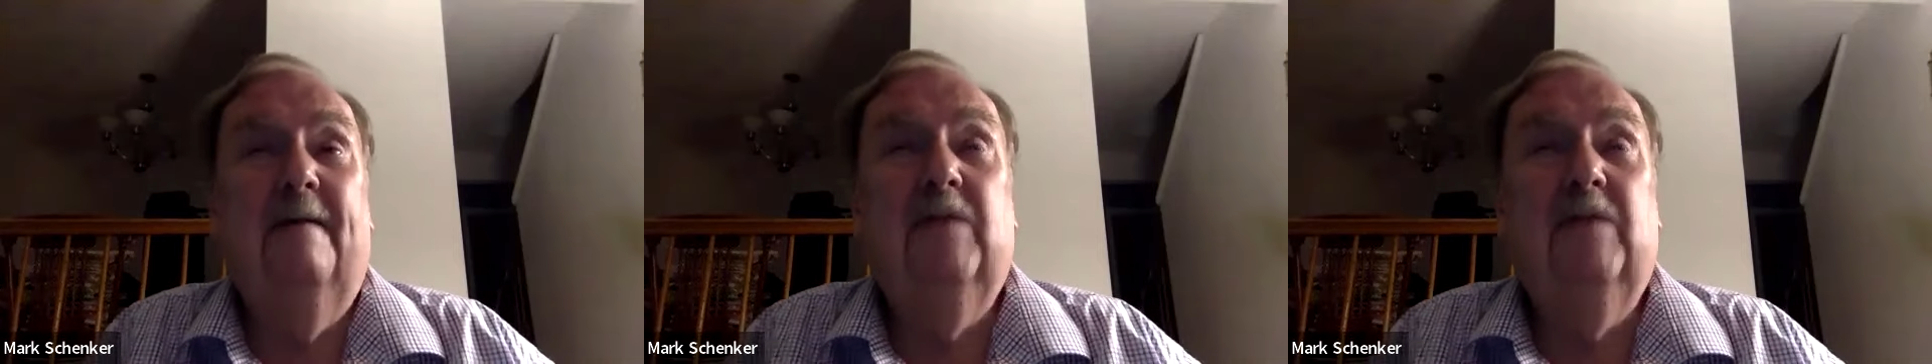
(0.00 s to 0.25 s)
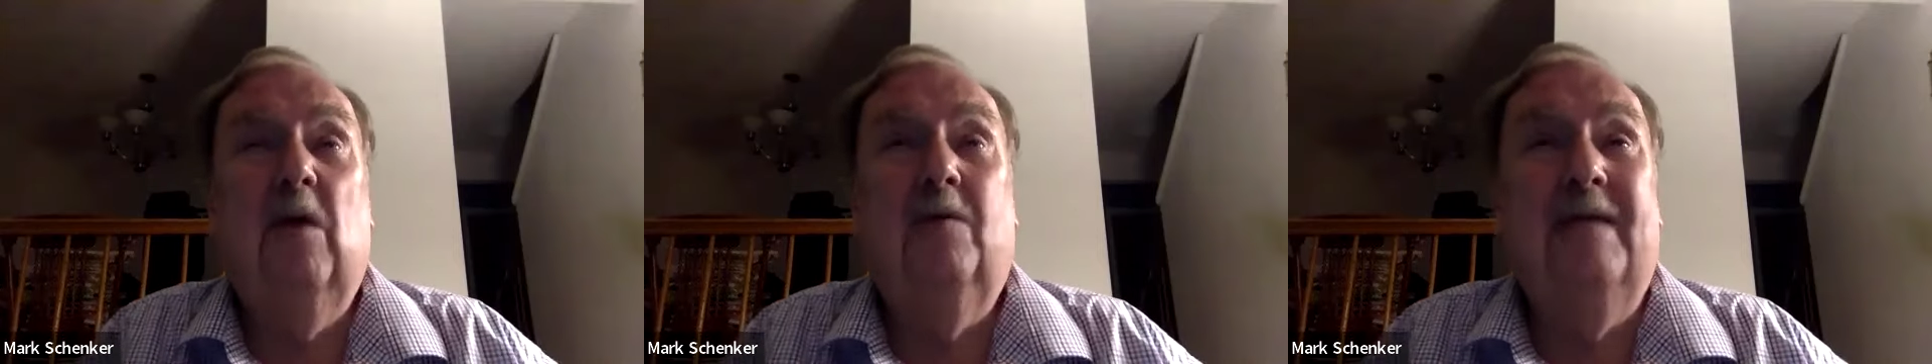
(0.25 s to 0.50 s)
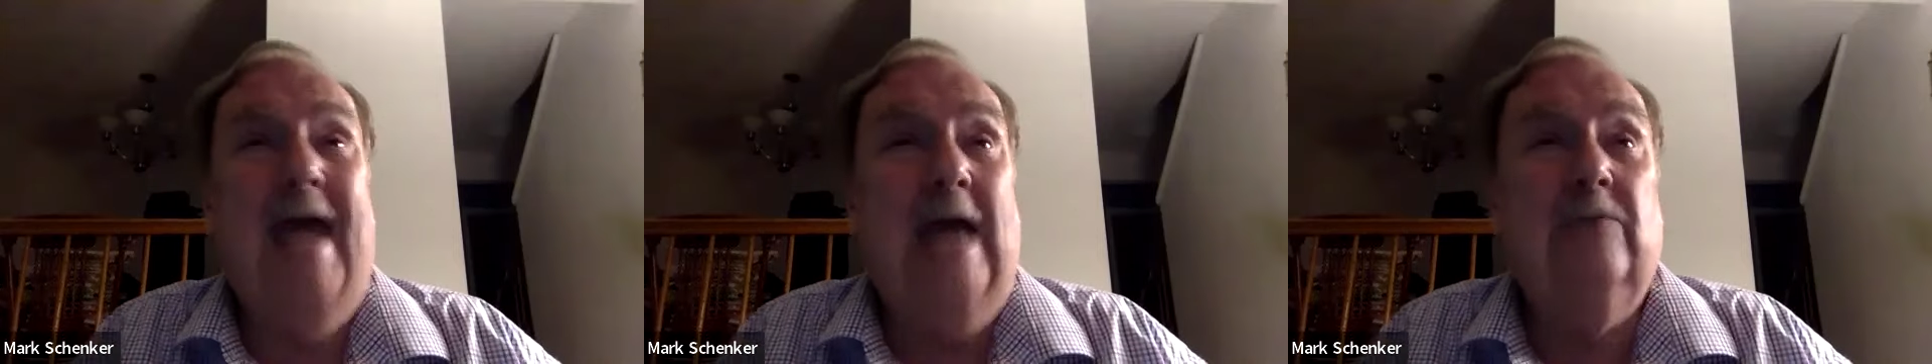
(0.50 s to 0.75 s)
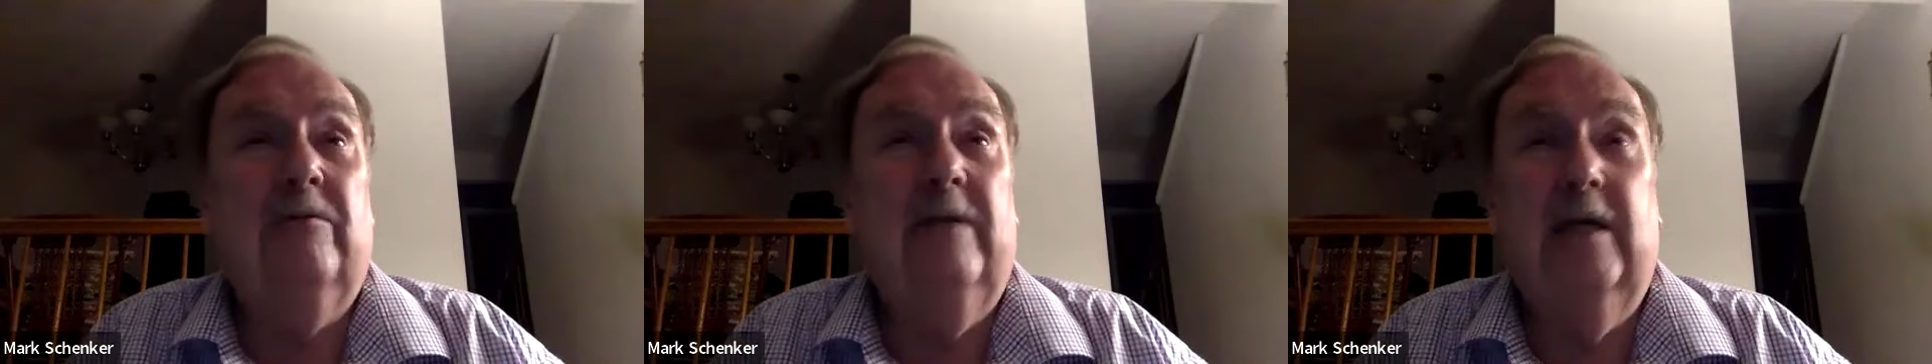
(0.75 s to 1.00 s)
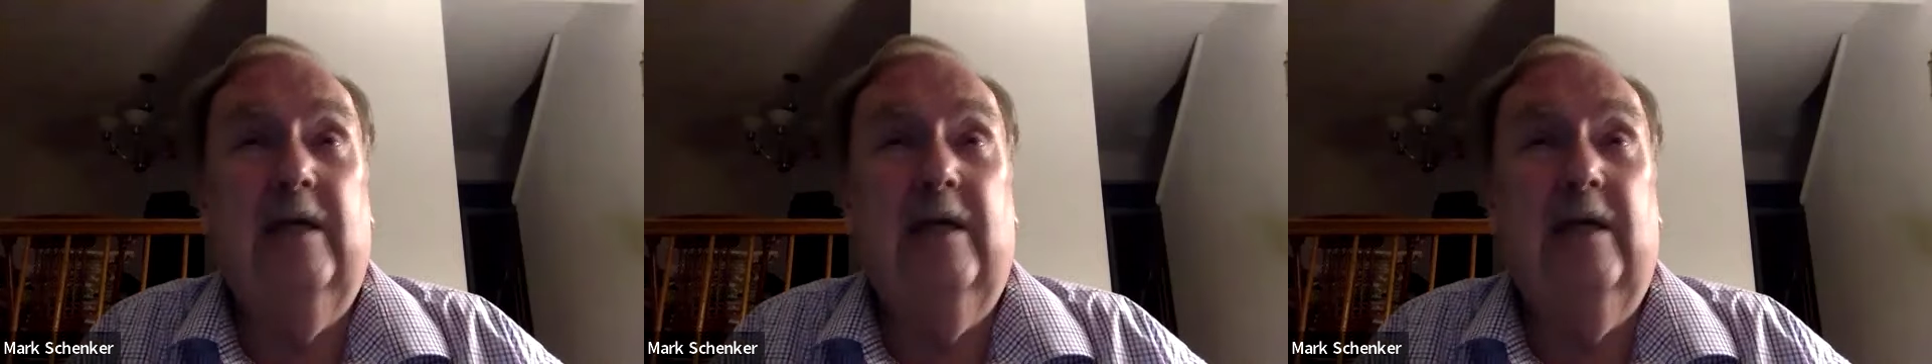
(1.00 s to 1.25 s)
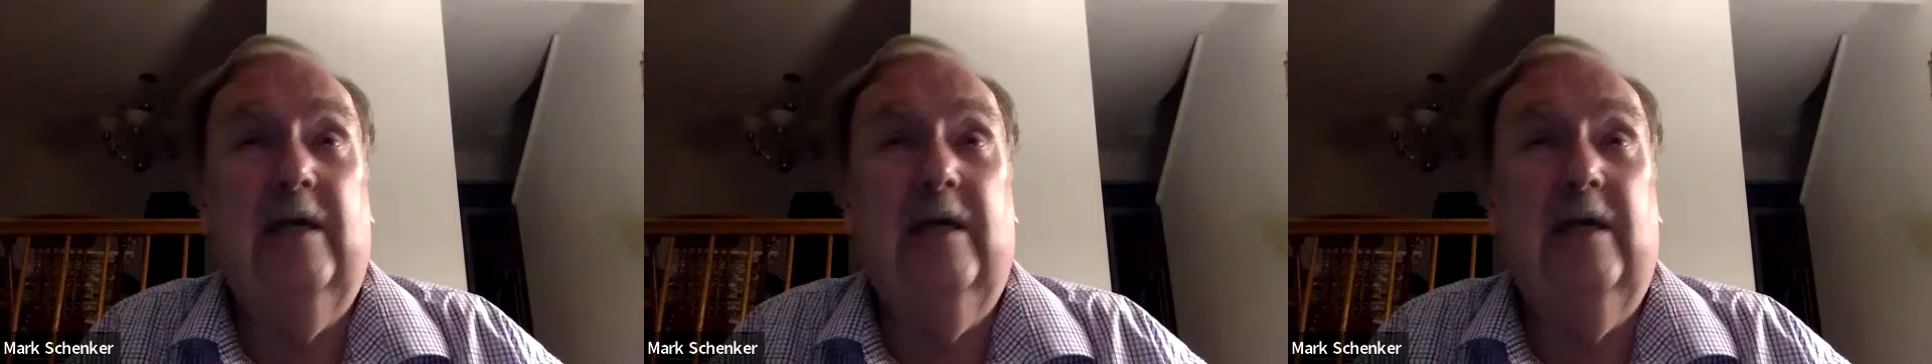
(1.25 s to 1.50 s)
don't naturally
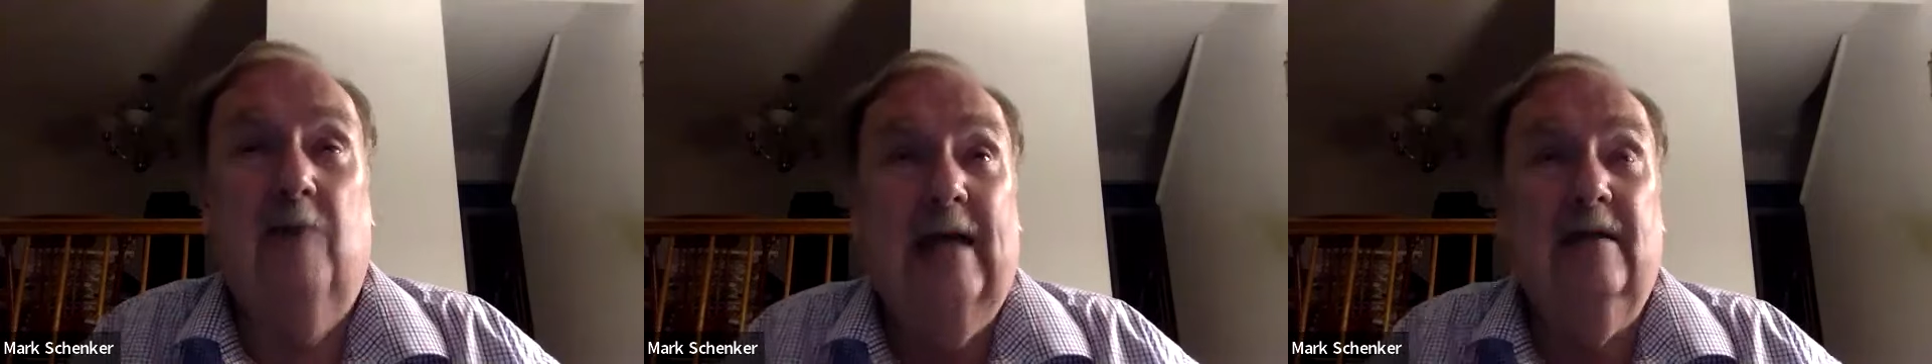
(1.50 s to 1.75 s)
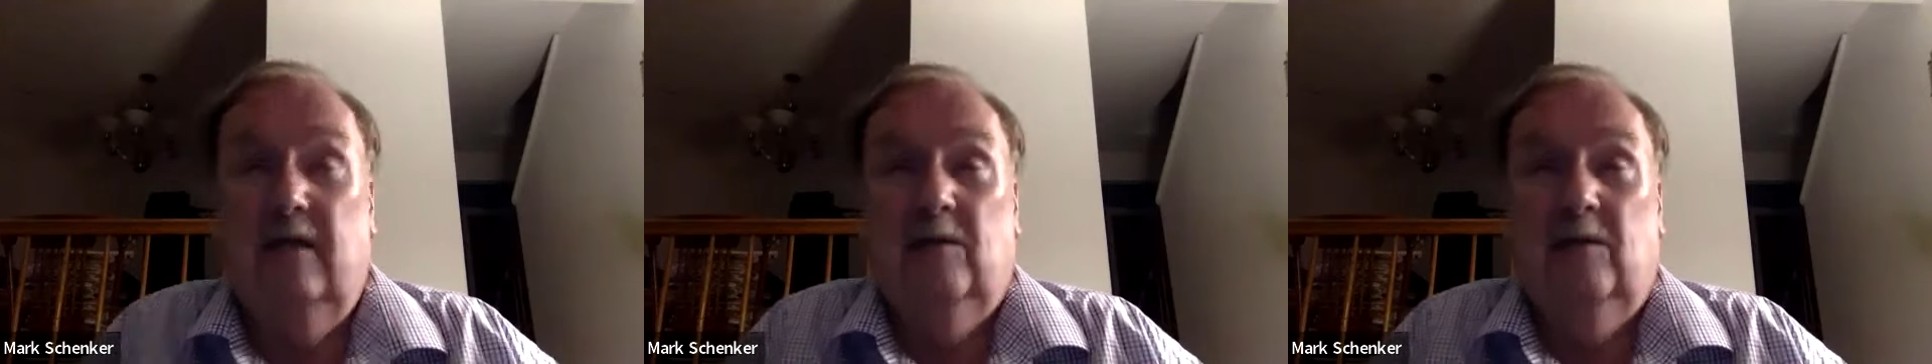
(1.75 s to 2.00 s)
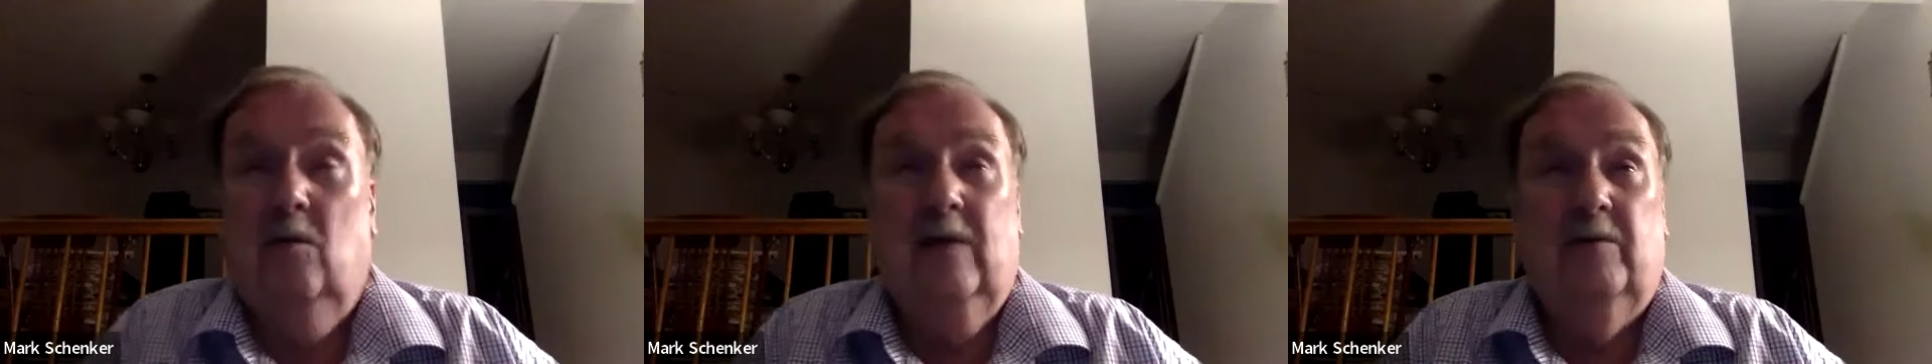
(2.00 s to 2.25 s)
arise,